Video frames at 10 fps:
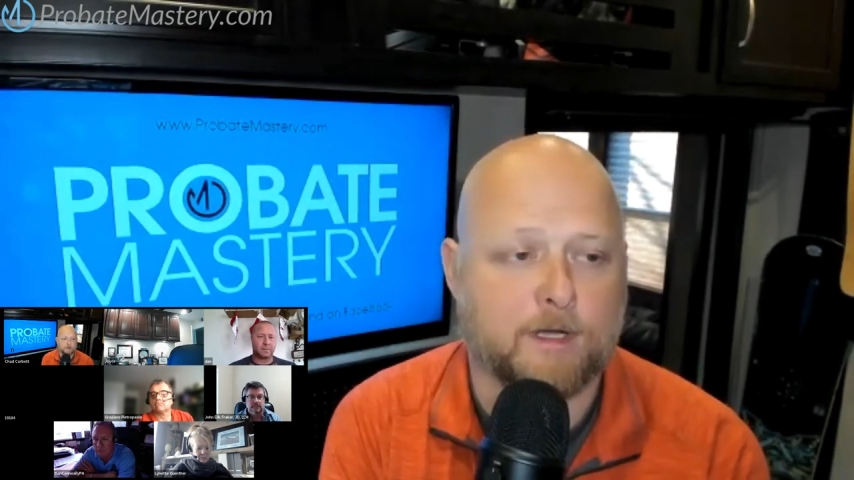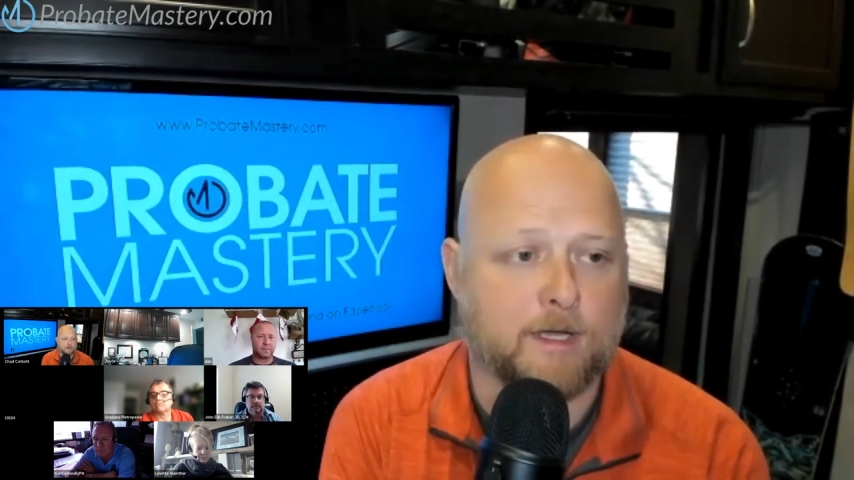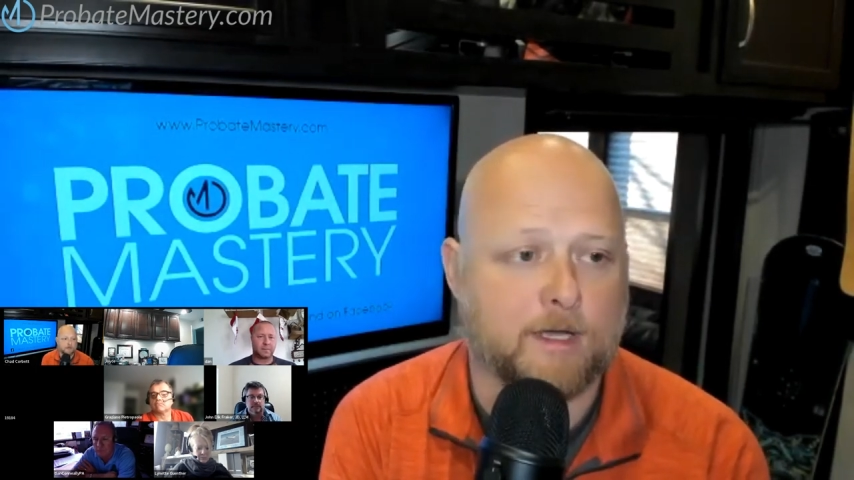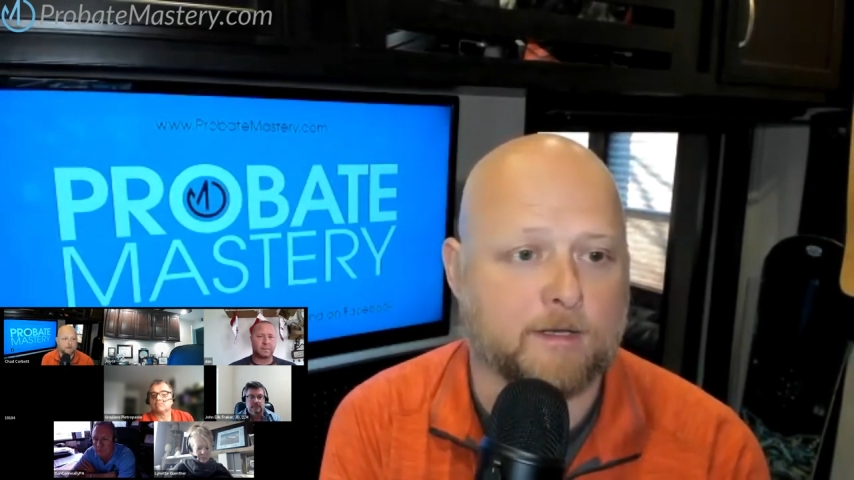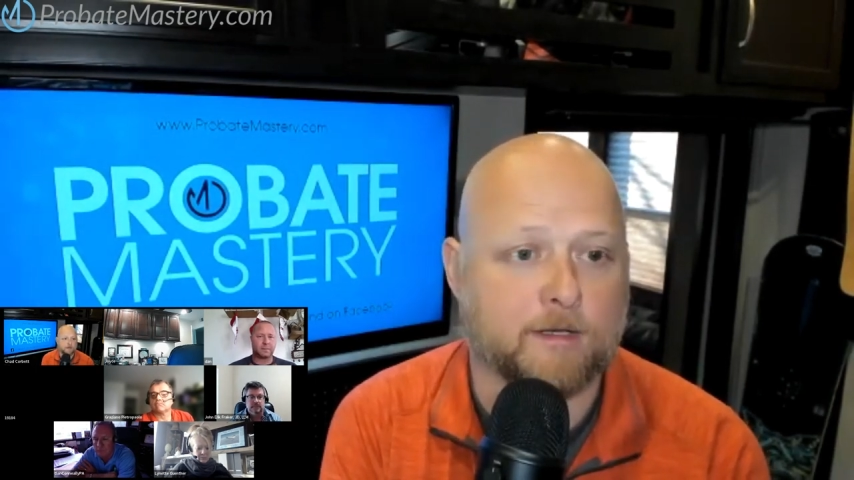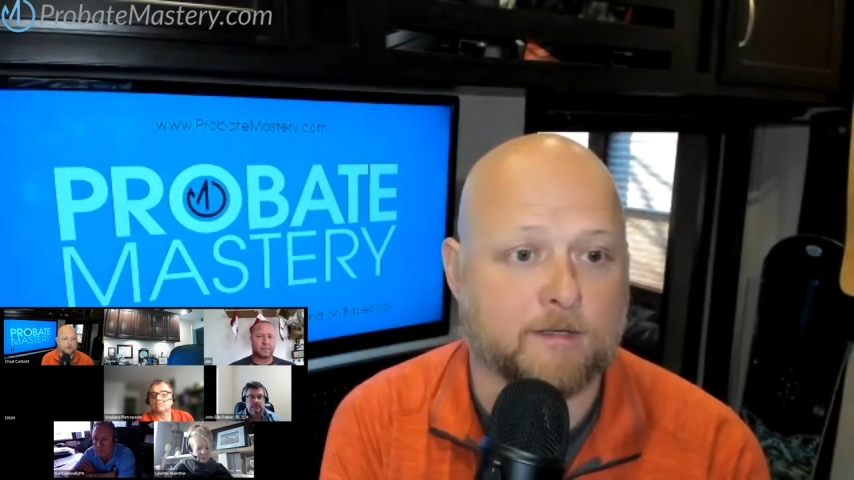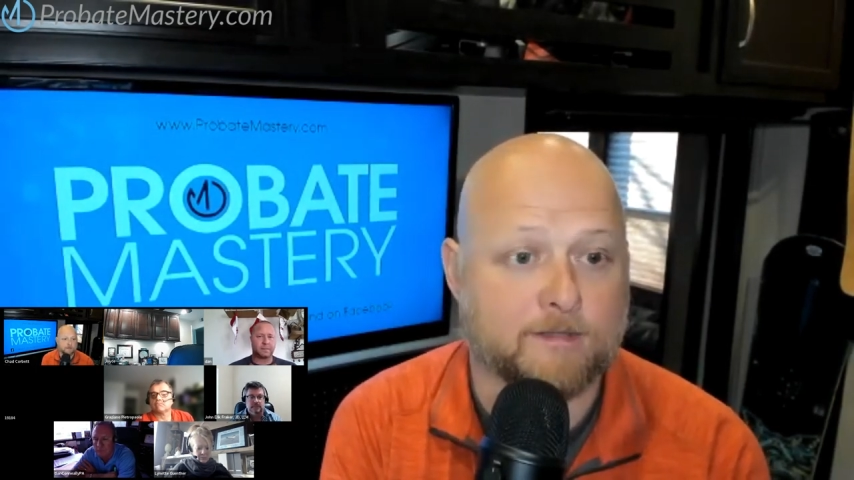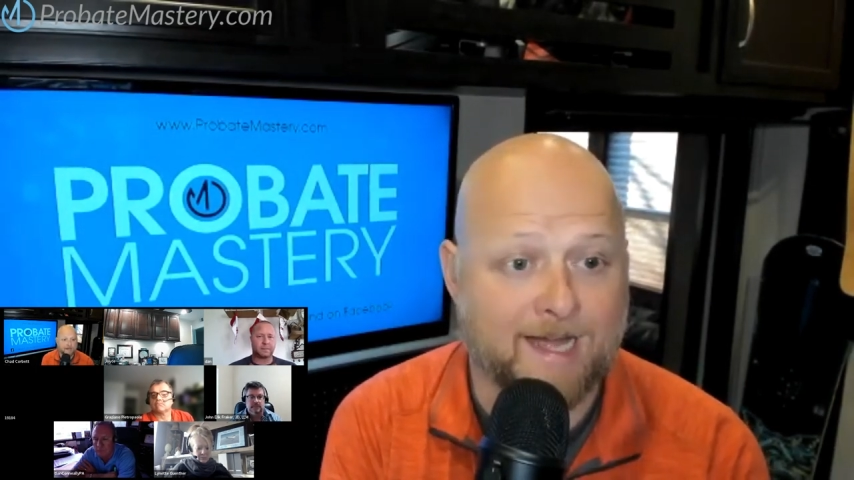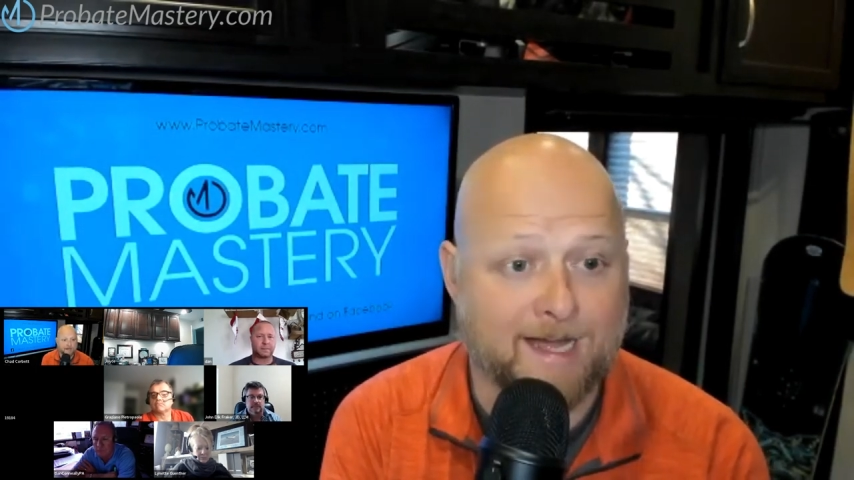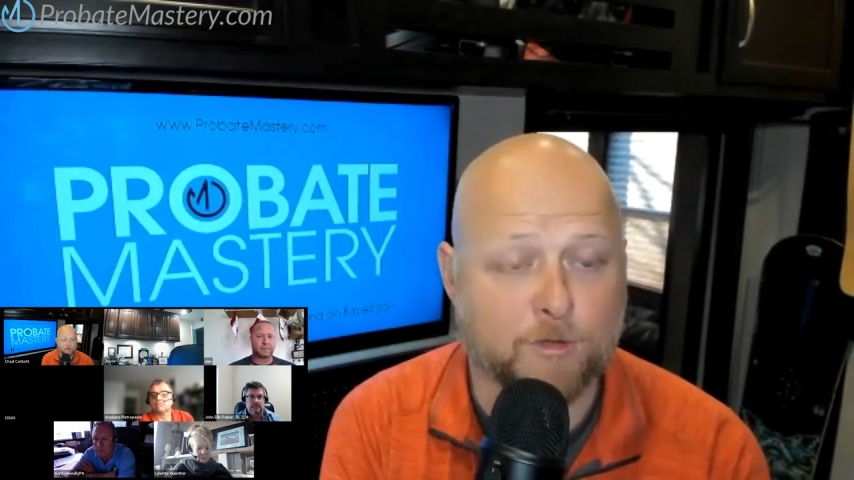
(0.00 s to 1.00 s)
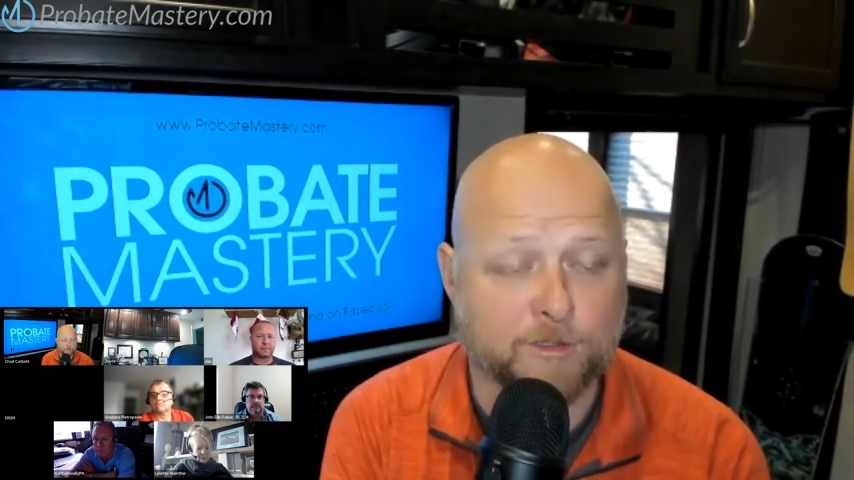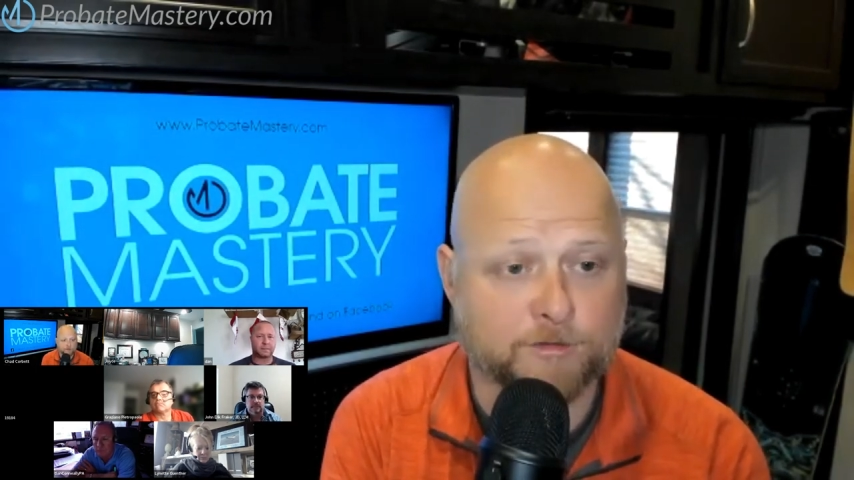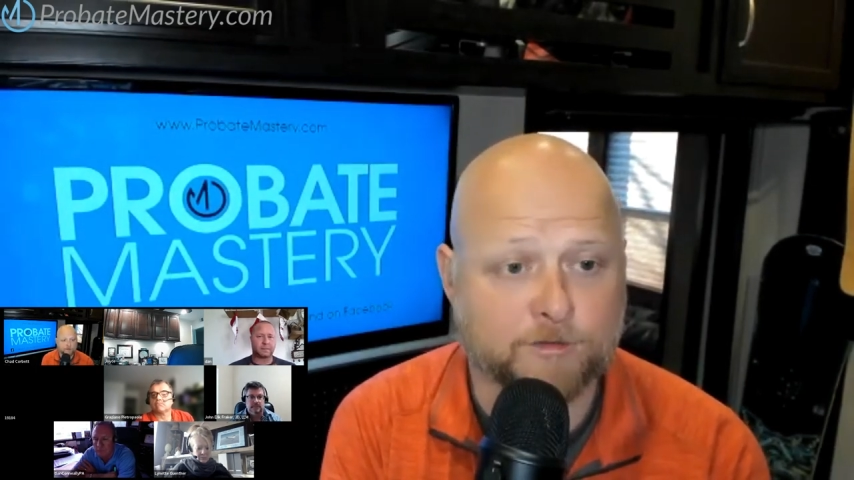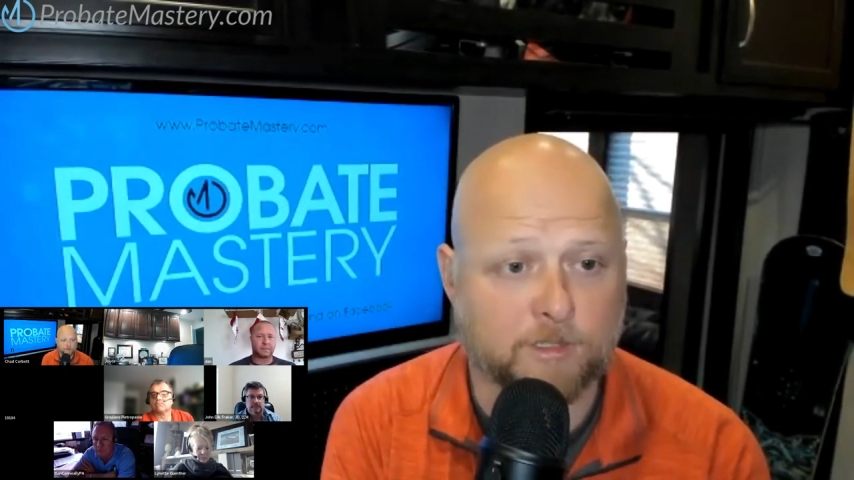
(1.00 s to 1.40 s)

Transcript: and establish